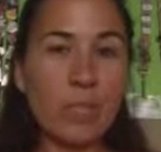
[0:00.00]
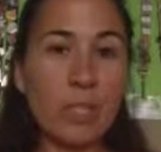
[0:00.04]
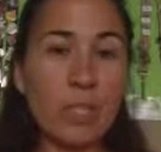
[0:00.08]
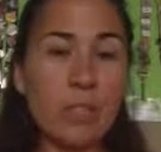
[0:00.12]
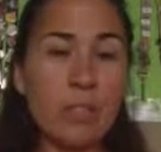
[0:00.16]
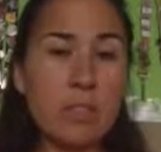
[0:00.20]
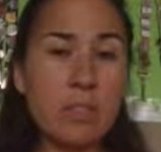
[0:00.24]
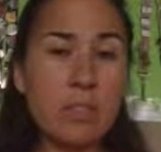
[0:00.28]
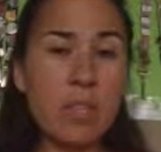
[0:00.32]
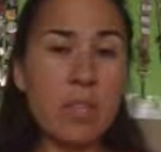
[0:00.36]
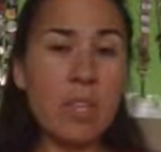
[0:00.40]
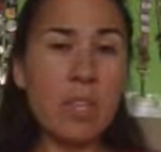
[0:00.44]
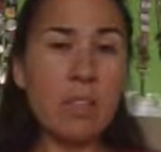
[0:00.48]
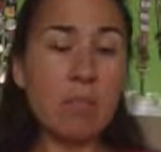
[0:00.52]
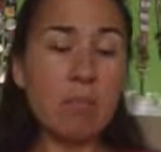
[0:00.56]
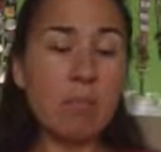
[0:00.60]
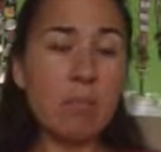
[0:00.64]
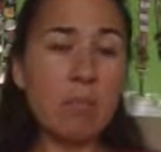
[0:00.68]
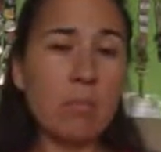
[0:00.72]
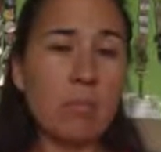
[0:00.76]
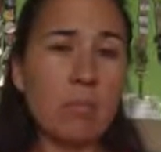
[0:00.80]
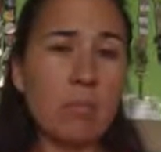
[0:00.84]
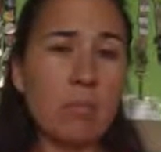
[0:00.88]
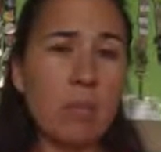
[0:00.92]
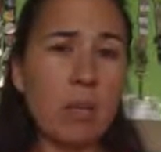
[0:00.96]
a set.
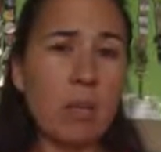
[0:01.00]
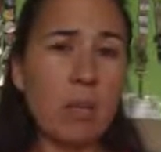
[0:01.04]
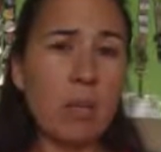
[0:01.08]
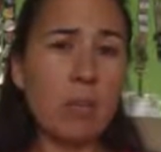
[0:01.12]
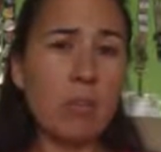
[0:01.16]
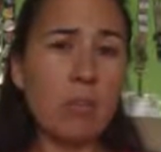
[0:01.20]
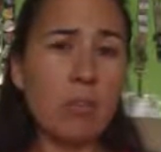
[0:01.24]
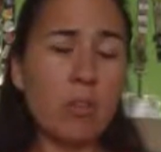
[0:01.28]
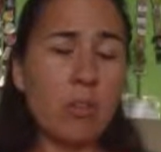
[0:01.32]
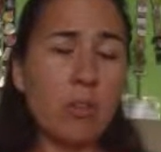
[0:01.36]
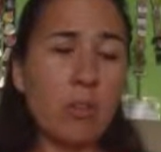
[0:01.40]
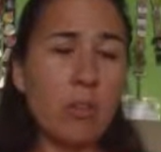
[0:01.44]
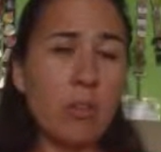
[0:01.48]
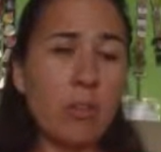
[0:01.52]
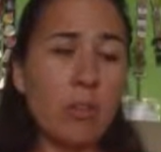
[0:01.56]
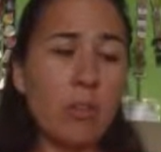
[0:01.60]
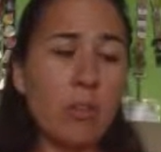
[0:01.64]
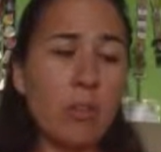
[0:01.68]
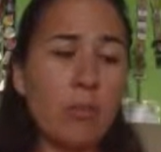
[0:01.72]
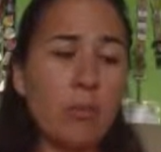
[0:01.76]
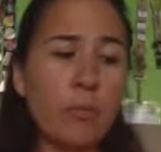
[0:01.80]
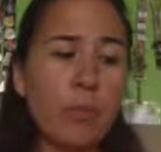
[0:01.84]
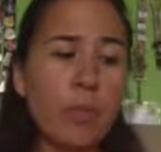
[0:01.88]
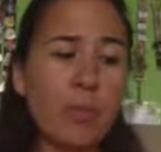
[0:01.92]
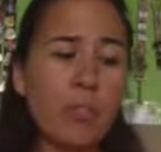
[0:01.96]
I don't know. I
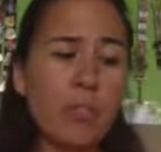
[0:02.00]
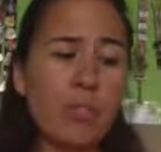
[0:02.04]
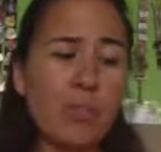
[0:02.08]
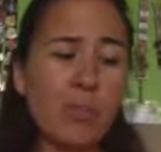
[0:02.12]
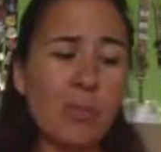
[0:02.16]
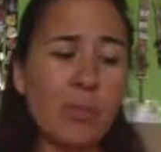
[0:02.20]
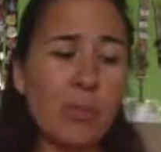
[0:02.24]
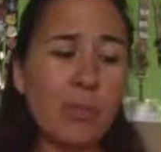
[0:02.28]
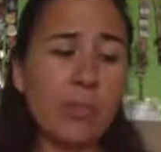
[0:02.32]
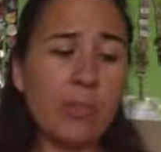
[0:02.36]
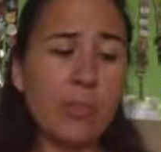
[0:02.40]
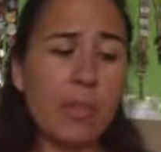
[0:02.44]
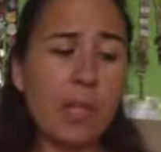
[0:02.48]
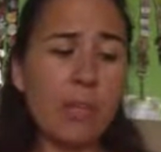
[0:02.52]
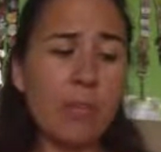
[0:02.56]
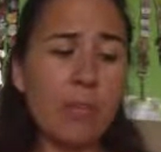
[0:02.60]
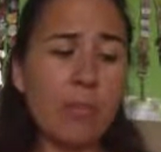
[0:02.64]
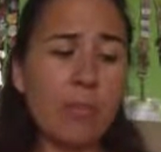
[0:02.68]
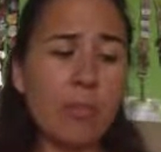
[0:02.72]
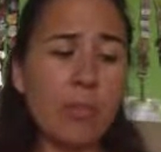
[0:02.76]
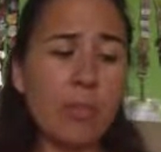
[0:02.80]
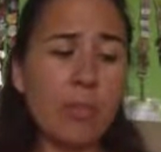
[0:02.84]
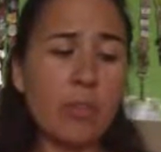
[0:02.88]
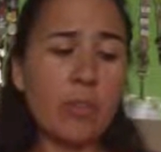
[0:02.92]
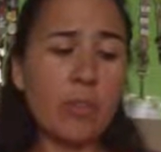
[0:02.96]
don't know if I should do a set
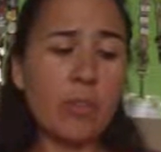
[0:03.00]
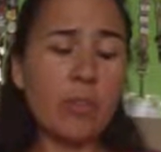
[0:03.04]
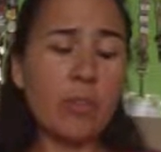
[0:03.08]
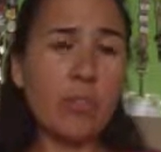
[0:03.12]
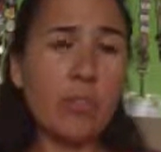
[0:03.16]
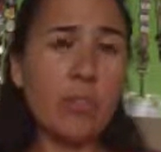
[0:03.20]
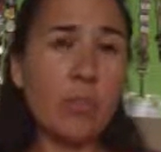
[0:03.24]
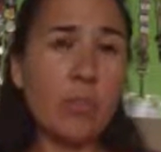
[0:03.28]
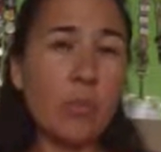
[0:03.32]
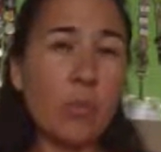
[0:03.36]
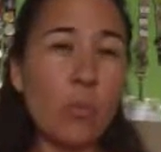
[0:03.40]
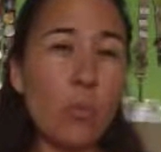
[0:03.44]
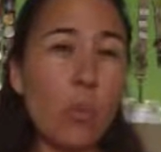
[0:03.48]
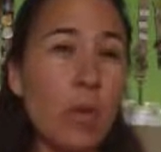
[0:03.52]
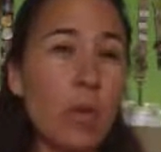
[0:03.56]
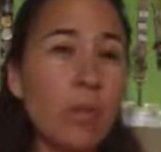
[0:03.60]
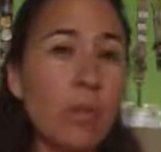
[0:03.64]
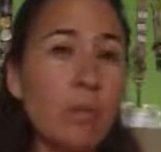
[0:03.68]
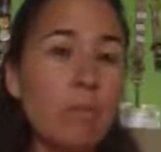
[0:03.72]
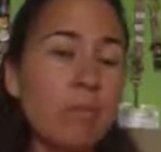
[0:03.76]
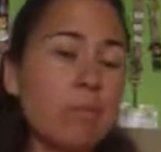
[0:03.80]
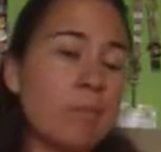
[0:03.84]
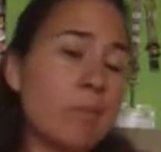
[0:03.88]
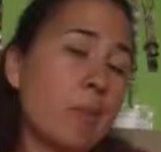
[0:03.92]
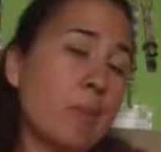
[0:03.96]
or if I should just do one.
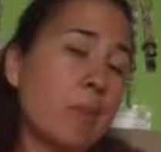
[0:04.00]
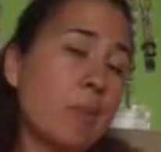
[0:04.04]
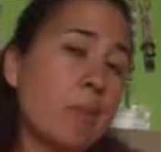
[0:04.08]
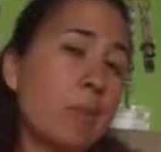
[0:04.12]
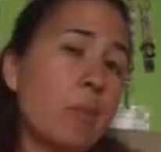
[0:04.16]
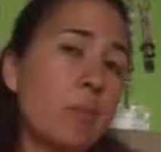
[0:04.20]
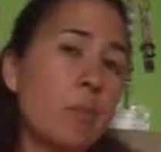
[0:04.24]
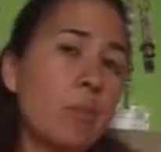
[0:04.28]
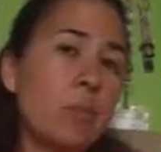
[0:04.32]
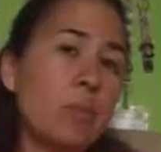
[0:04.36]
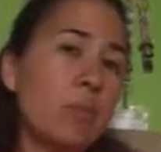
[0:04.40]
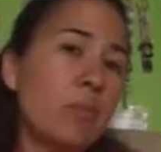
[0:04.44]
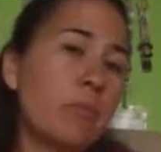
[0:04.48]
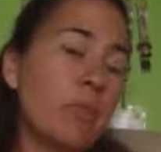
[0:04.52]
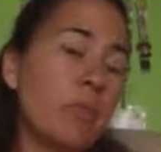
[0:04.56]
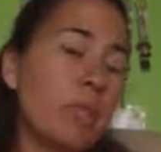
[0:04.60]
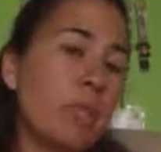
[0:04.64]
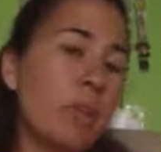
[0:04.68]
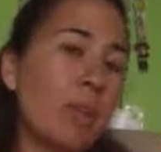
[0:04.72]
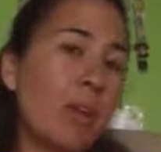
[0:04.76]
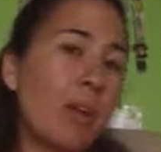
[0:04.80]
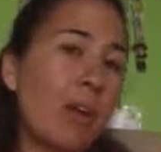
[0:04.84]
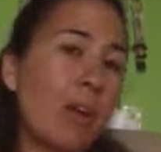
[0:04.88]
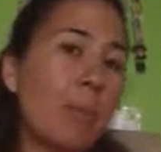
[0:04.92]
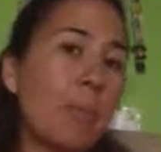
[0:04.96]
I don't know. I'll
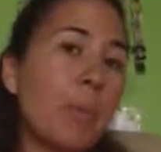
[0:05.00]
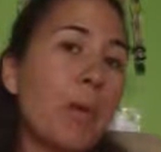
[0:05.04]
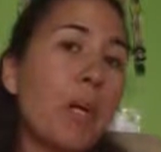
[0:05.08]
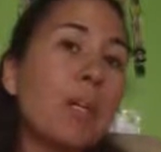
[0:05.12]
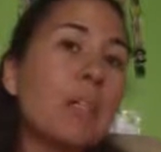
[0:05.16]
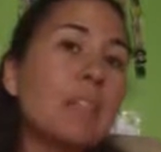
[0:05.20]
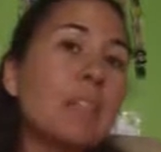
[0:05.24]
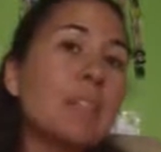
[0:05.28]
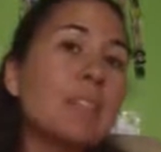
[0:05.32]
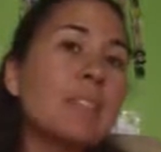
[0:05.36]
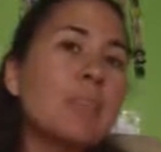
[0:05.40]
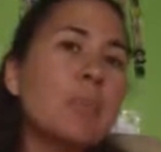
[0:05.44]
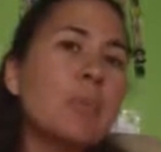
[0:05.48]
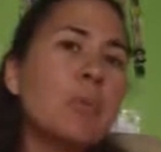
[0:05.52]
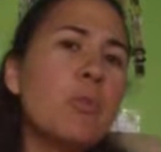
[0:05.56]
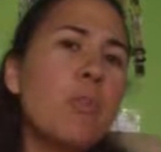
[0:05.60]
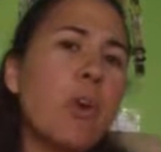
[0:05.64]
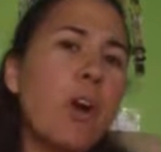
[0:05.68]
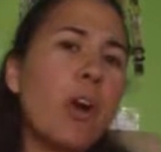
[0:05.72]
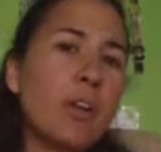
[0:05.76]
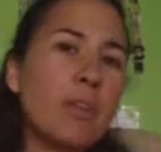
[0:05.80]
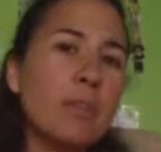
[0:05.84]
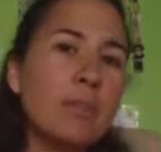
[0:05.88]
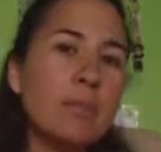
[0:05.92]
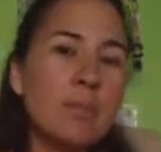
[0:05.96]
figure it out. But let's move
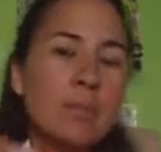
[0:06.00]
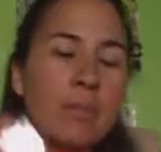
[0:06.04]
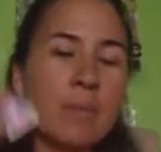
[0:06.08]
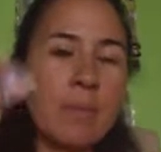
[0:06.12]
on.